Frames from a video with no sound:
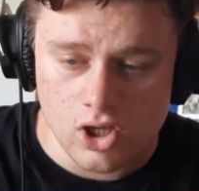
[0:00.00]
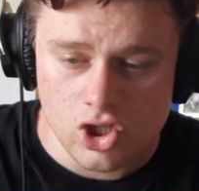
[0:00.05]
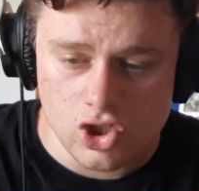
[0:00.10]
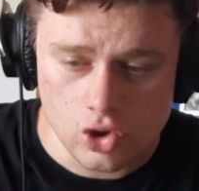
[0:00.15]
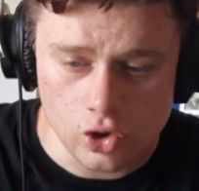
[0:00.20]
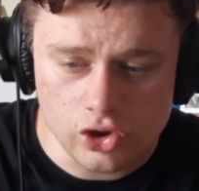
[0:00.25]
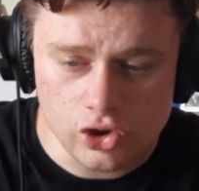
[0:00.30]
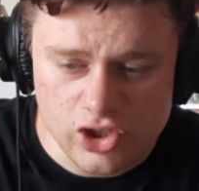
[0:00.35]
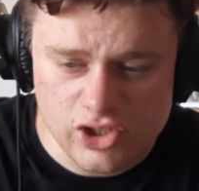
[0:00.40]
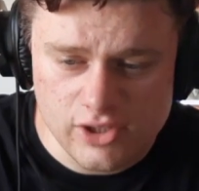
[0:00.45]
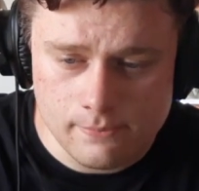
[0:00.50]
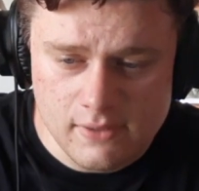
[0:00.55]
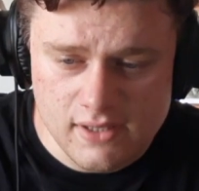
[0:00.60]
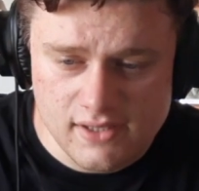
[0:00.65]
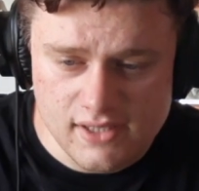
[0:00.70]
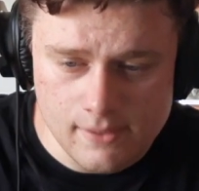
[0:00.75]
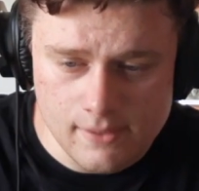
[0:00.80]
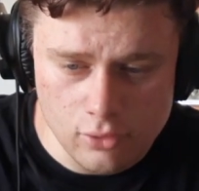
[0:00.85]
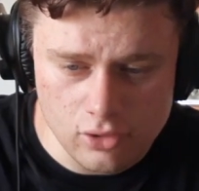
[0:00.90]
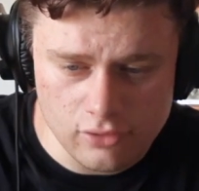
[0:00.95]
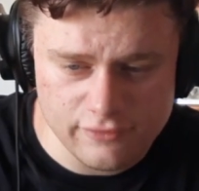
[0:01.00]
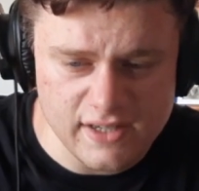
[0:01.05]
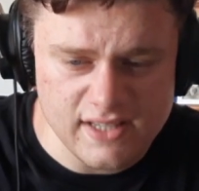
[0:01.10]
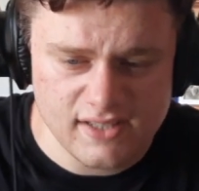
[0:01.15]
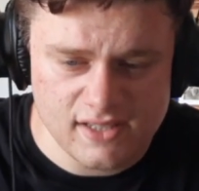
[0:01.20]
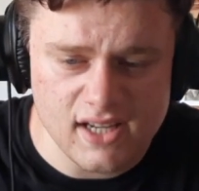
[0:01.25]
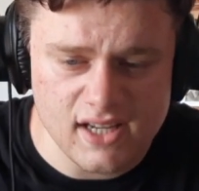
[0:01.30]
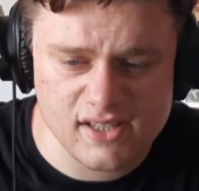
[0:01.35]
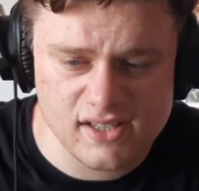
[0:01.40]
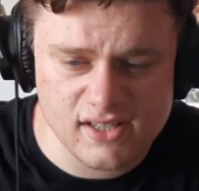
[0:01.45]
You'll not meet a more
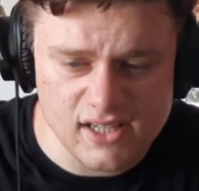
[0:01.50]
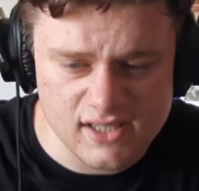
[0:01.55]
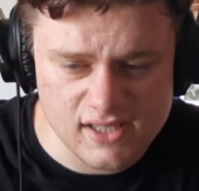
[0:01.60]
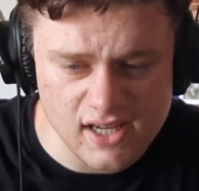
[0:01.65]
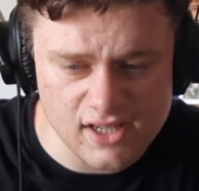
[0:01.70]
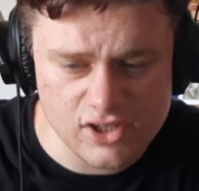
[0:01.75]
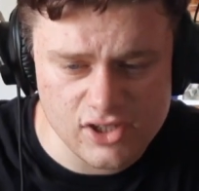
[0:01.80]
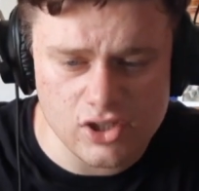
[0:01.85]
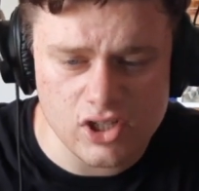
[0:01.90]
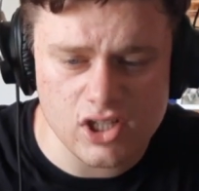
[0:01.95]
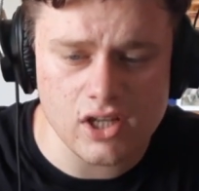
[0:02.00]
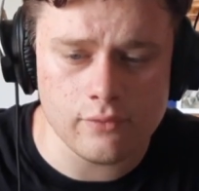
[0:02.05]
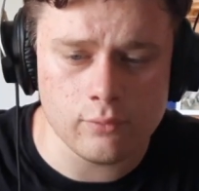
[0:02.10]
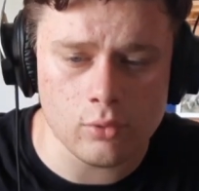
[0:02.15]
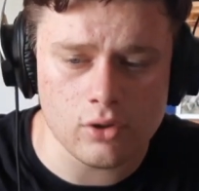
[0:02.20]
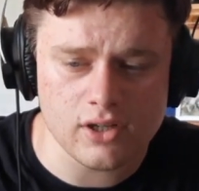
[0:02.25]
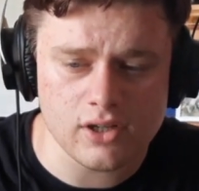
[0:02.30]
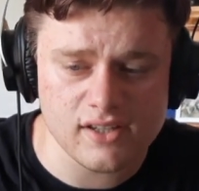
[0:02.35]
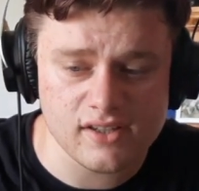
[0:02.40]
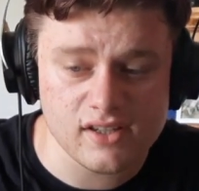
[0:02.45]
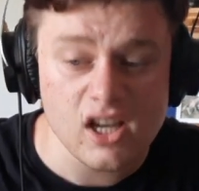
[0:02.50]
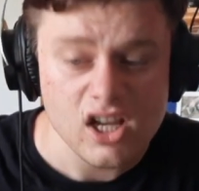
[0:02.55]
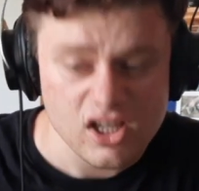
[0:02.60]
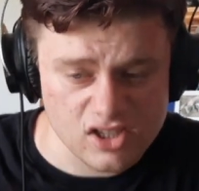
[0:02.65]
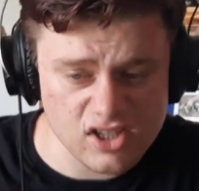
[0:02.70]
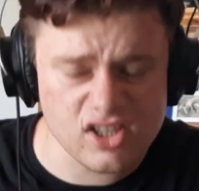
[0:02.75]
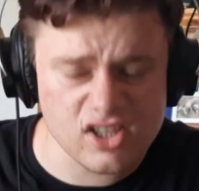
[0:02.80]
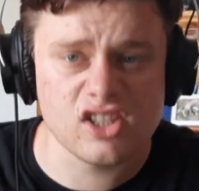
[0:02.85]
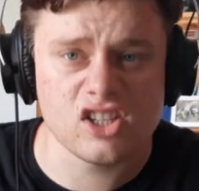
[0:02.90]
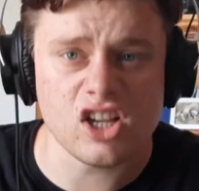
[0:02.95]
fantastic gathering of warriors
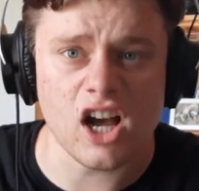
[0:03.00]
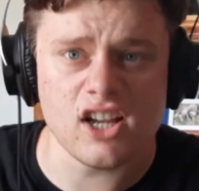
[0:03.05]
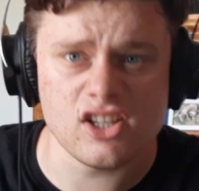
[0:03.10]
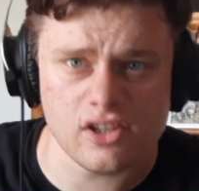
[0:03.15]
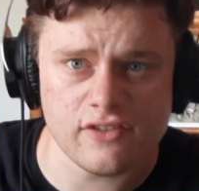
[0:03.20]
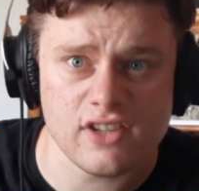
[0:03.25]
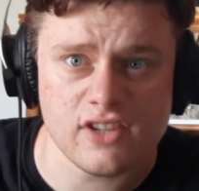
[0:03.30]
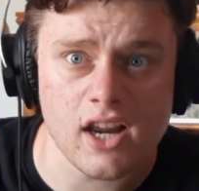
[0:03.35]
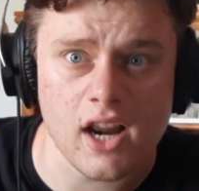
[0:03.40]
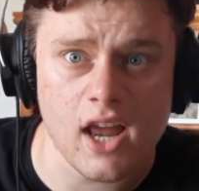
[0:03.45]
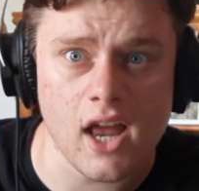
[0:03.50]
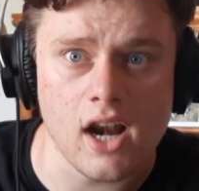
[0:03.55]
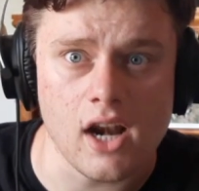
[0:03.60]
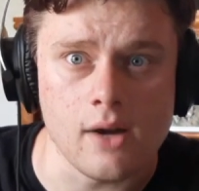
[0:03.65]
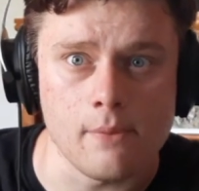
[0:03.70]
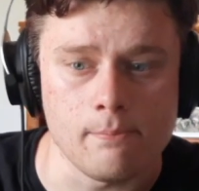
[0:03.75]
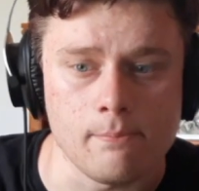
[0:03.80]
this side of the